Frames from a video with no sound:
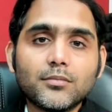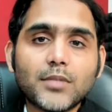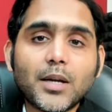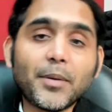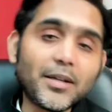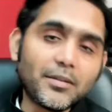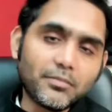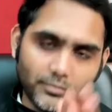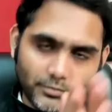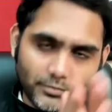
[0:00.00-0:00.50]

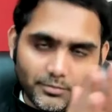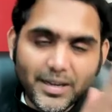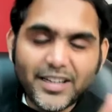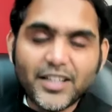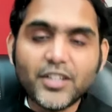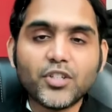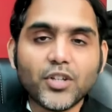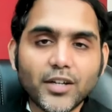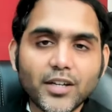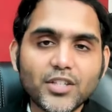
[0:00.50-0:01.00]

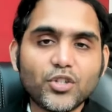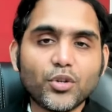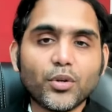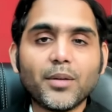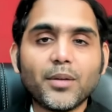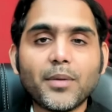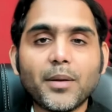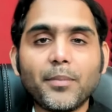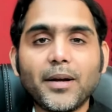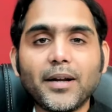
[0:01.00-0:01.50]
many GDs
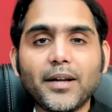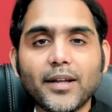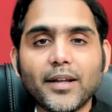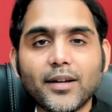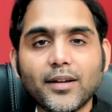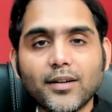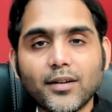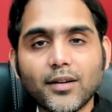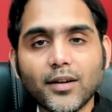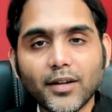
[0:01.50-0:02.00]
during my
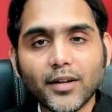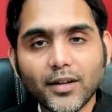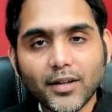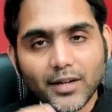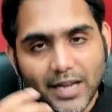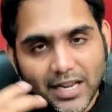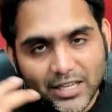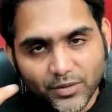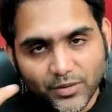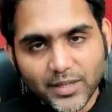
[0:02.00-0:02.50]
BTech
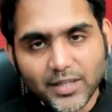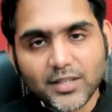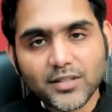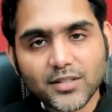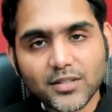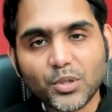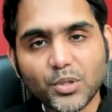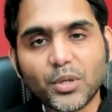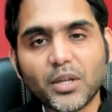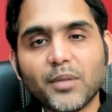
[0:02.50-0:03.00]
career as well
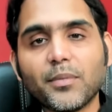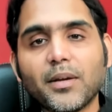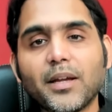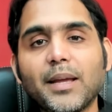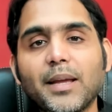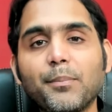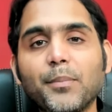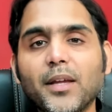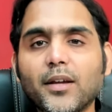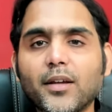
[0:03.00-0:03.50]
as during my
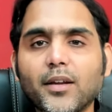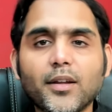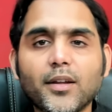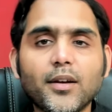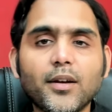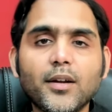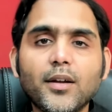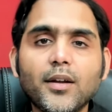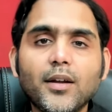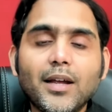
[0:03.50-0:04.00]
MBA
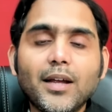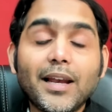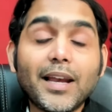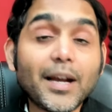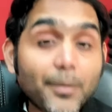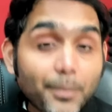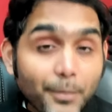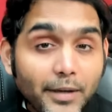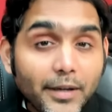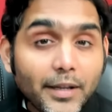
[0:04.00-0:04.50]
career.
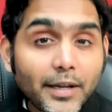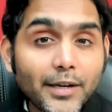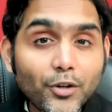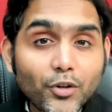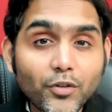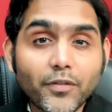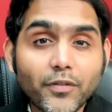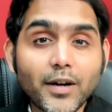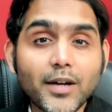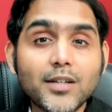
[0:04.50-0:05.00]
Let me tell
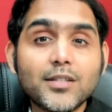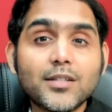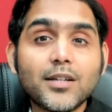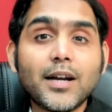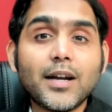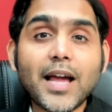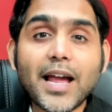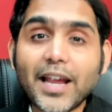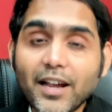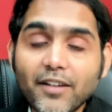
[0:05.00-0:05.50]
you, friends,
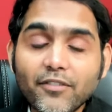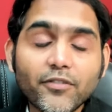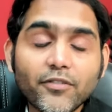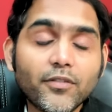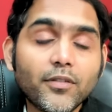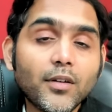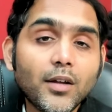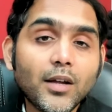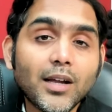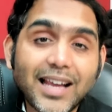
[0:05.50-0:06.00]
that I have
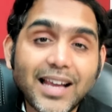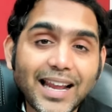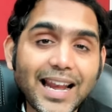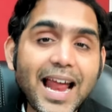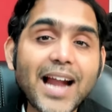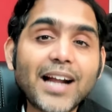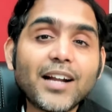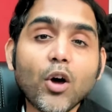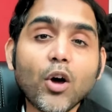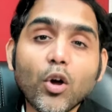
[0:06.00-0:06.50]

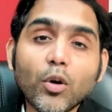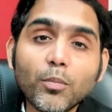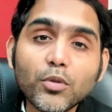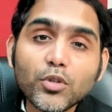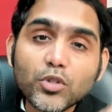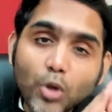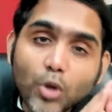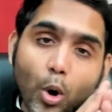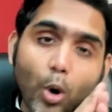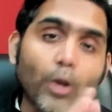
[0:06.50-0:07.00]
cracked
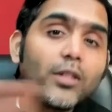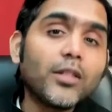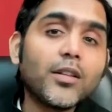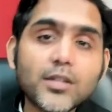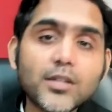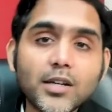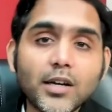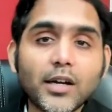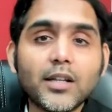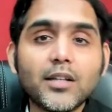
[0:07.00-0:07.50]
almost all
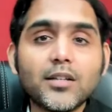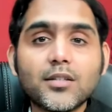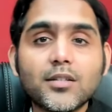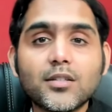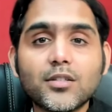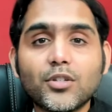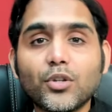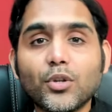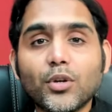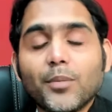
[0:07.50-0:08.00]
the
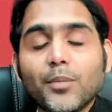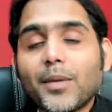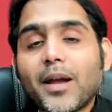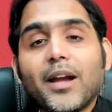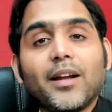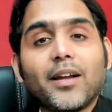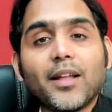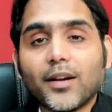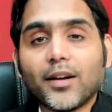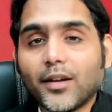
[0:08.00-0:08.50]
GDs during my
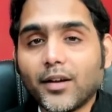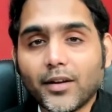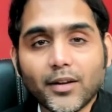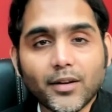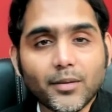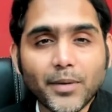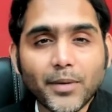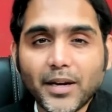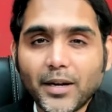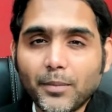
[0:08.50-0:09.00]
entire
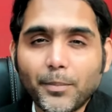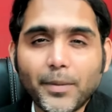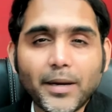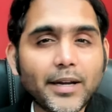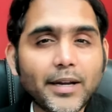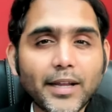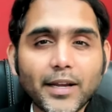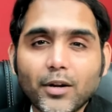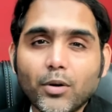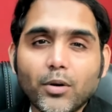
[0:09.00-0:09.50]
career, be it
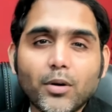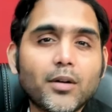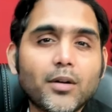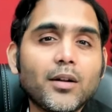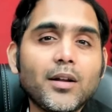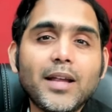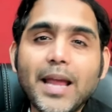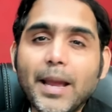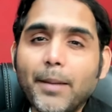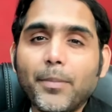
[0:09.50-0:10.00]
BTech or
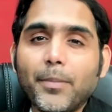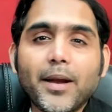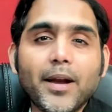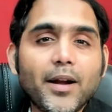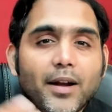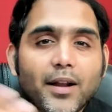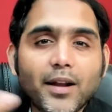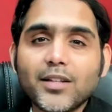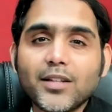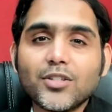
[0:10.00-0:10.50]
MBA
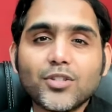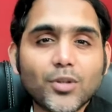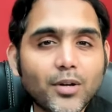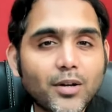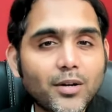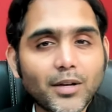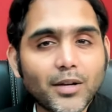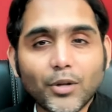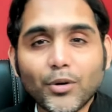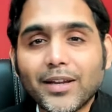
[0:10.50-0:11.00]
entrance
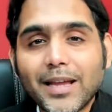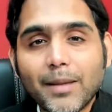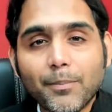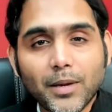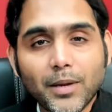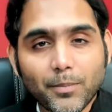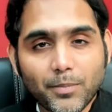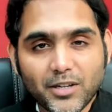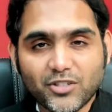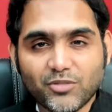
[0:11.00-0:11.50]
or during
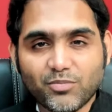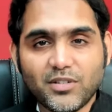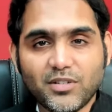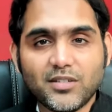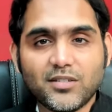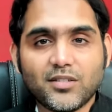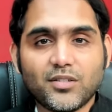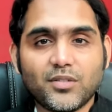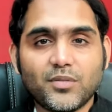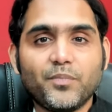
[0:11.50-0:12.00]
MBA
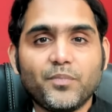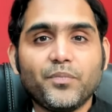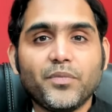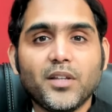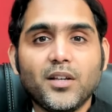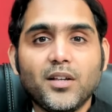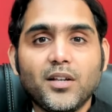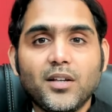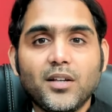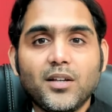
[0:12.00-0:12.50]
placements,
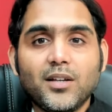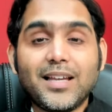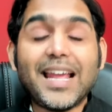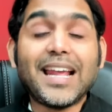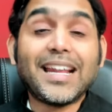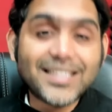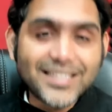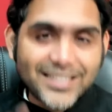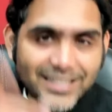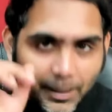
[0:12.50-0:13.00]

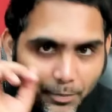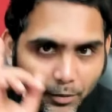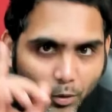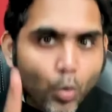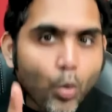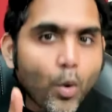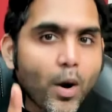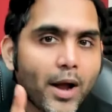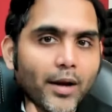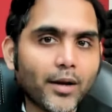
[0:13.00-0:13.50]
except
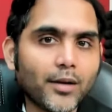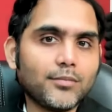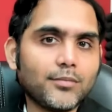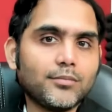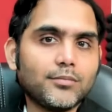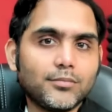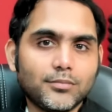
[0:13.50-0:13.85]
one.